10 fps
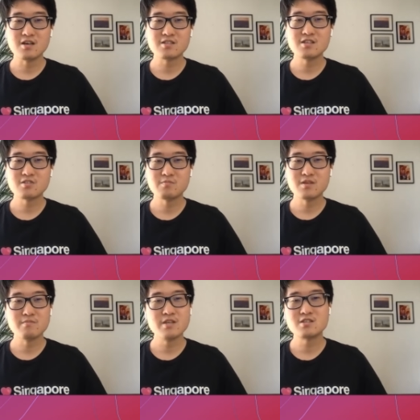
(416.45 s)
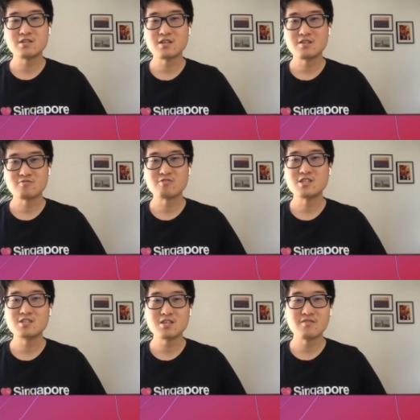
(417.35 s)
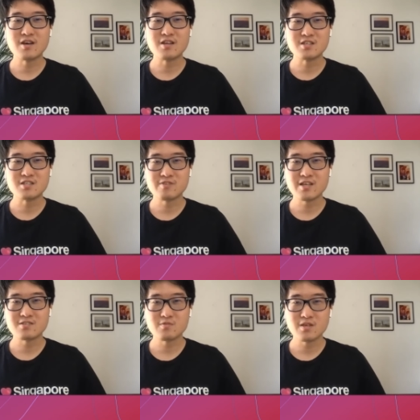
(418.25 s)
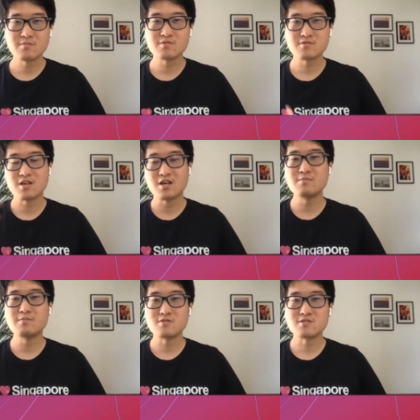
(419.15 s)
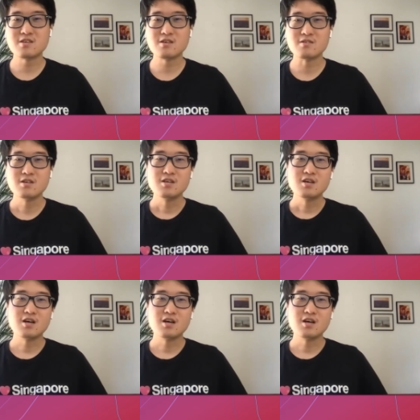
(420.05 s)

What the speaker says: turned out to be a major kind of strategic advantage, right? As we are able to scale